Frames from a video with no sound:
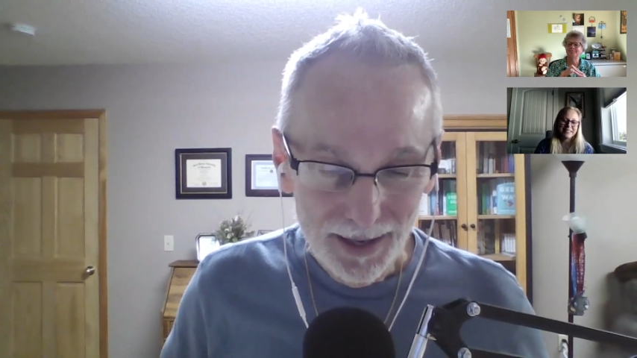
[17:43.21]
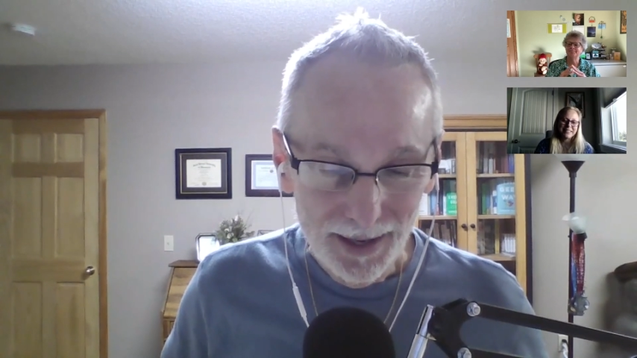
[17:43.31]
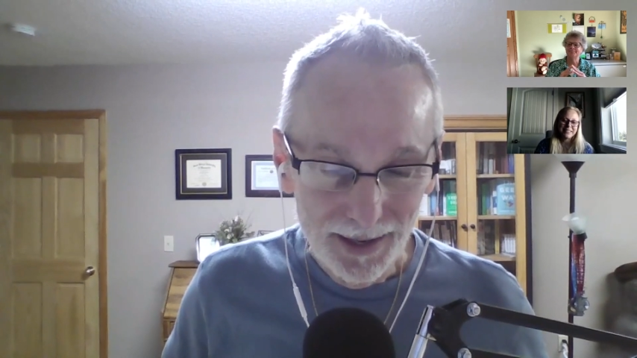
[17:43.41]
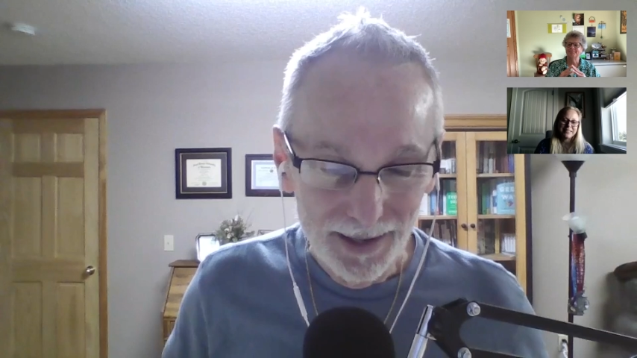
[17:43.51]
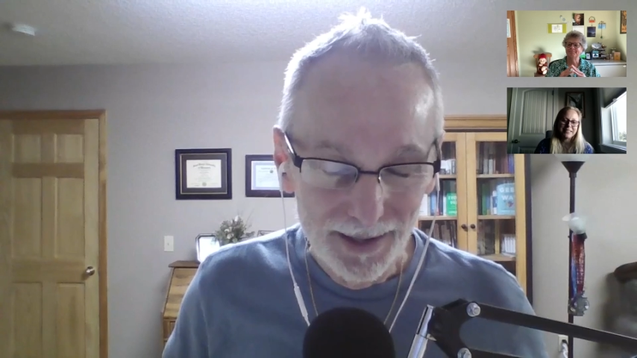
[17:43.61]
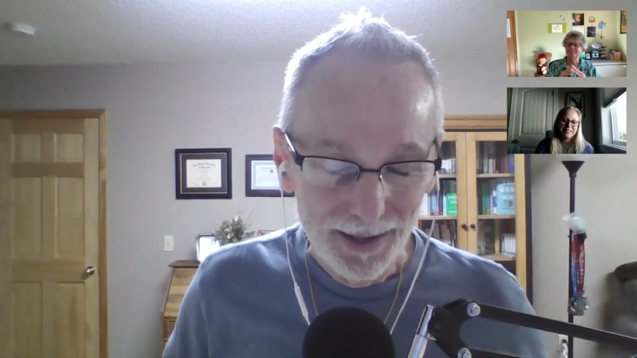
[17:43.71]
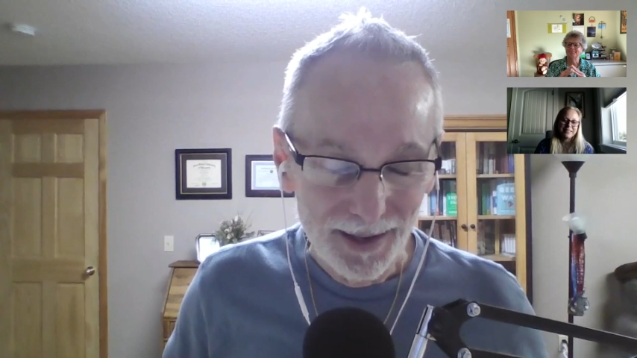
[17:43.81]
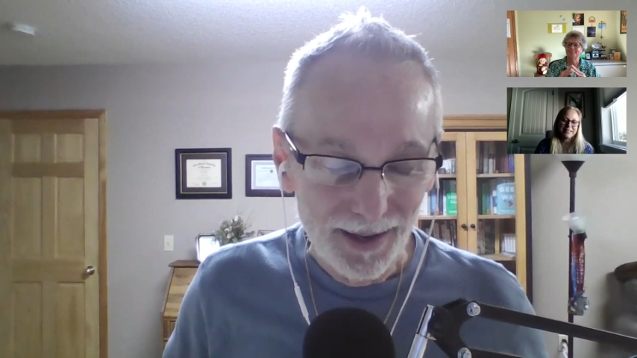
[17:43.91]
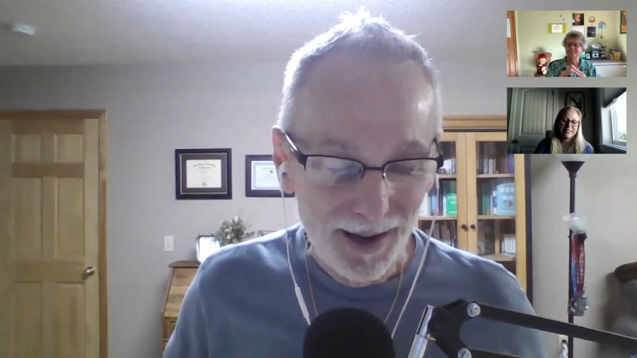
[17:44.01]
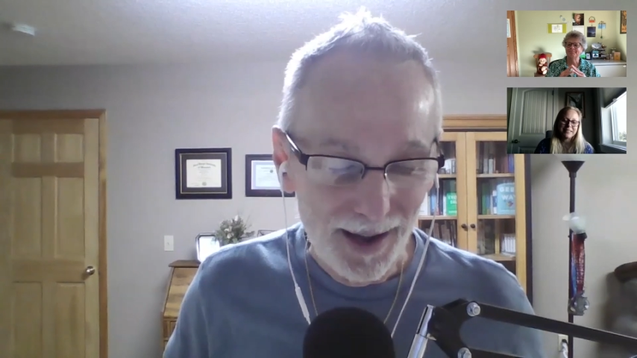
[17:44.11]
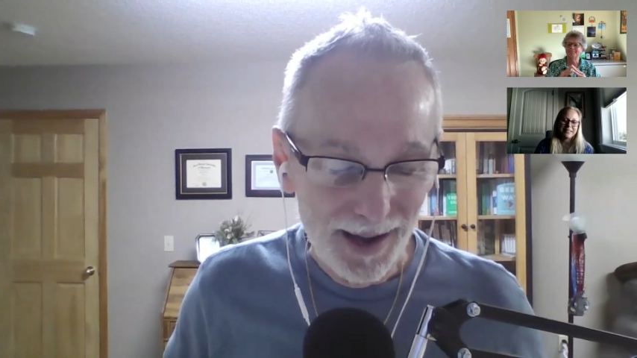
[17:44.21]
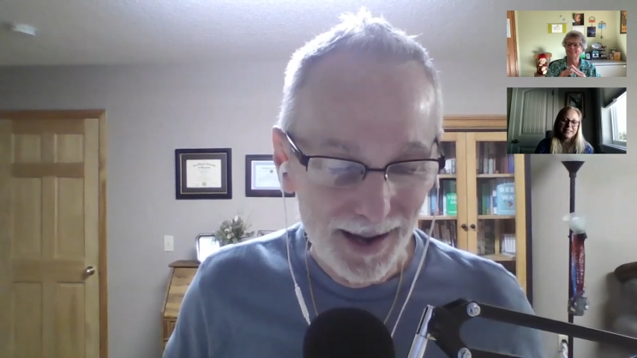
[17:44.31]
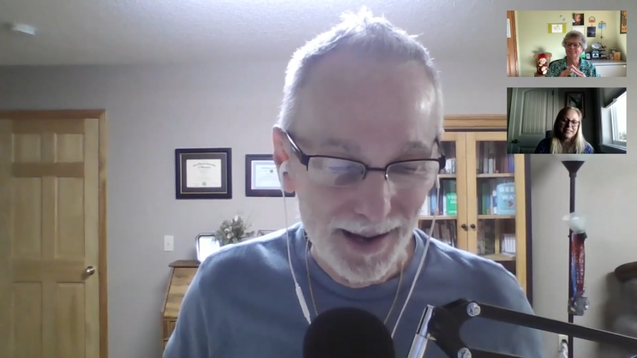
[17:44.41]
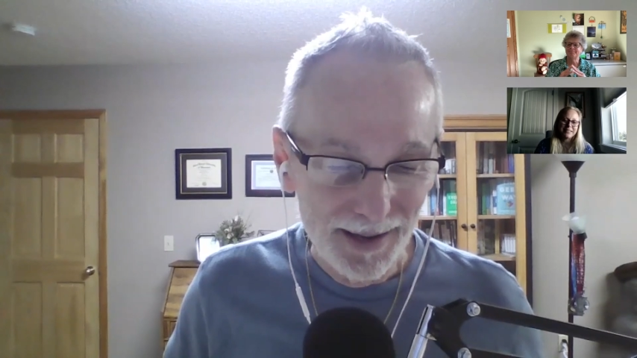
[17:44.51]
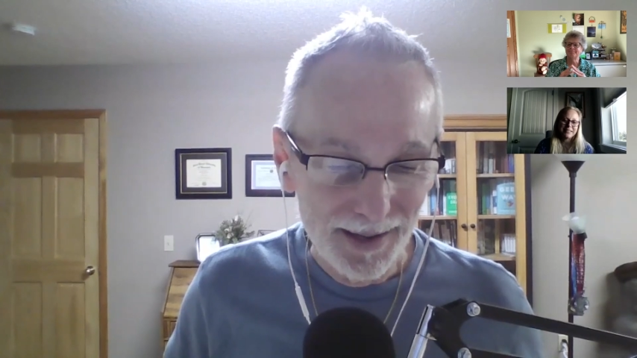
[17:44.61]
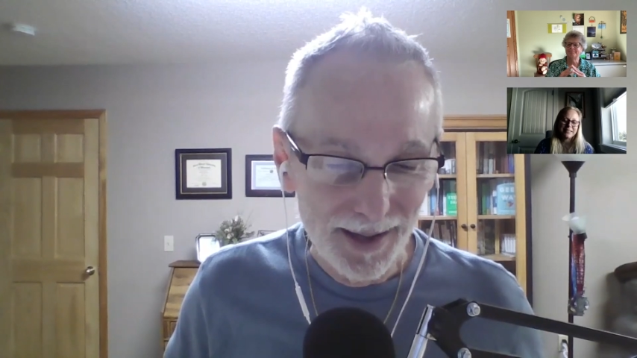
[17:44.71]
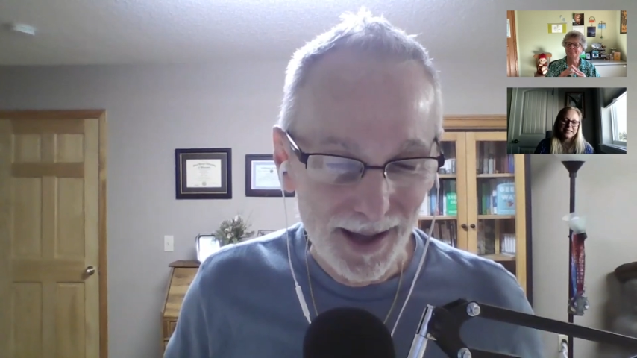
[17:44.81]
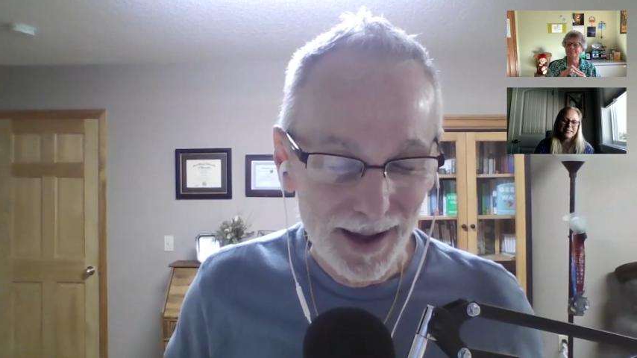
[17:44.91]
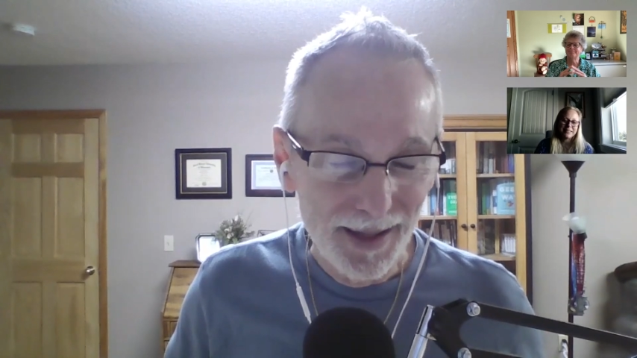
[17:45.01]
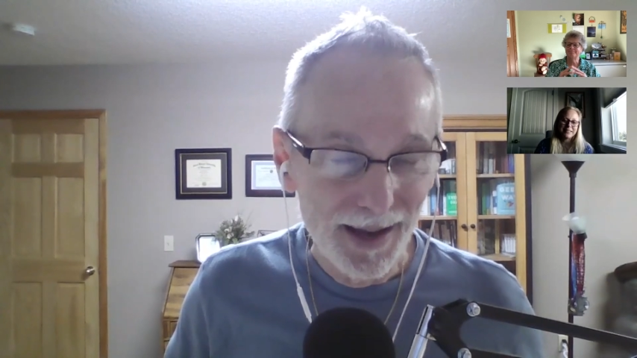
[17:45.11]
And I
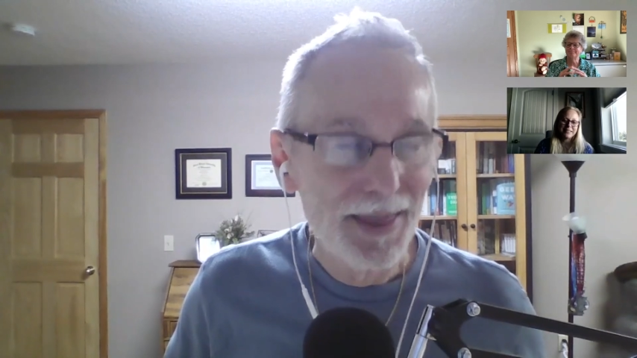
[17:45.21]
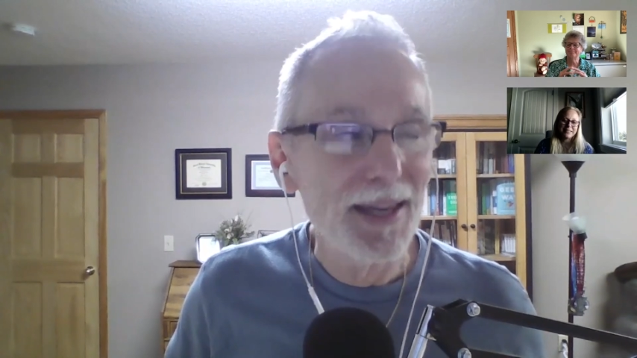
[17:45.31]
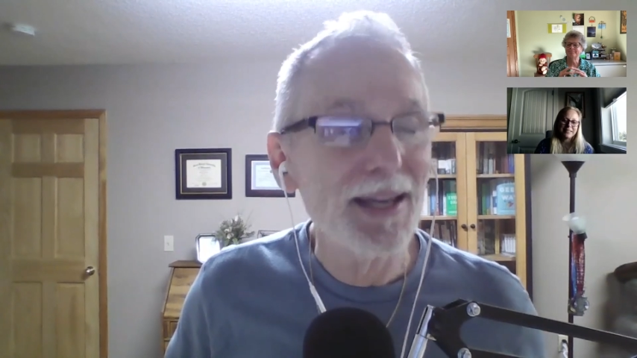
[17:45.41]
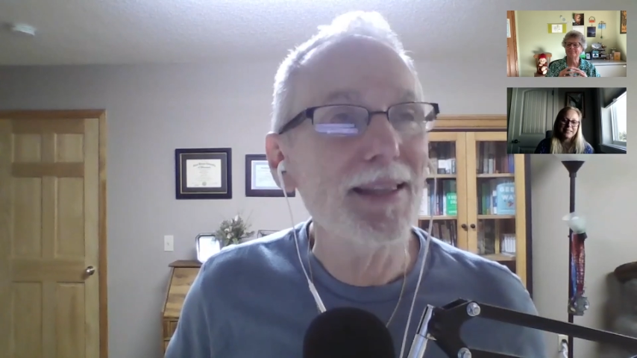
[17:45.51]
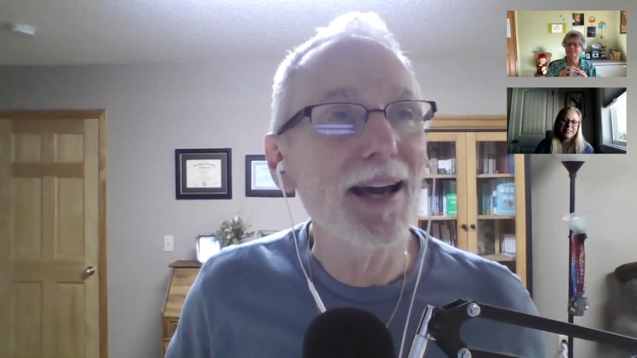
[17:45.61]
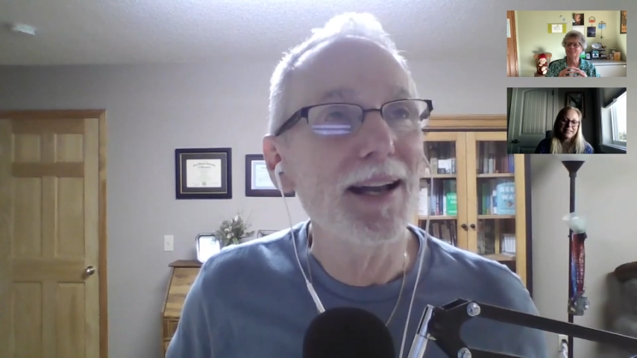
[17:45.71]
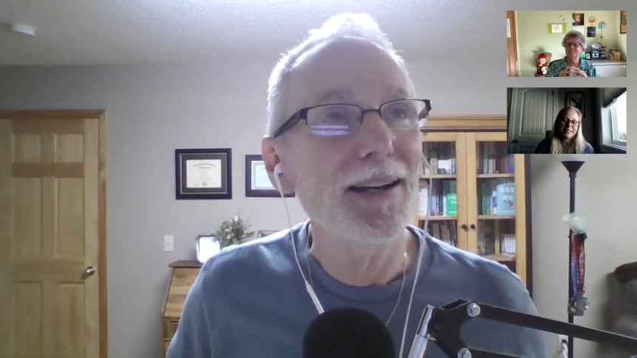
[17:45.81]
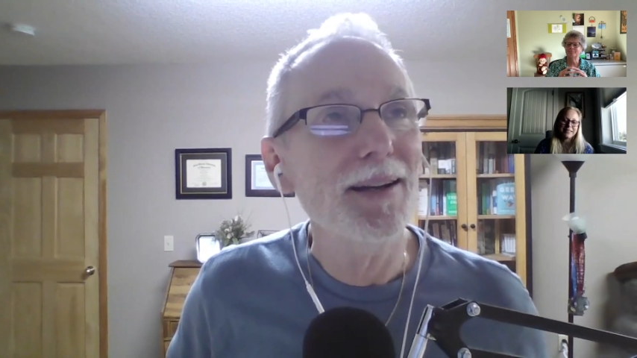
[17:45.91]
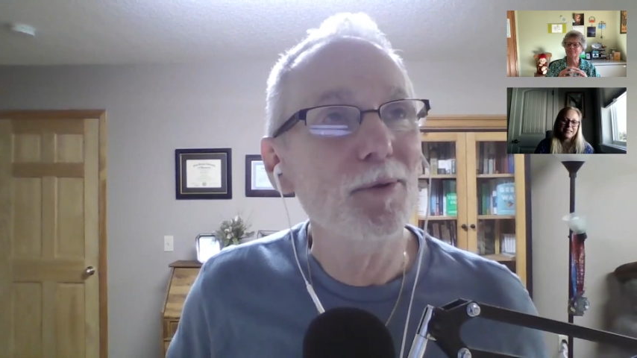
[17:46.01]
think that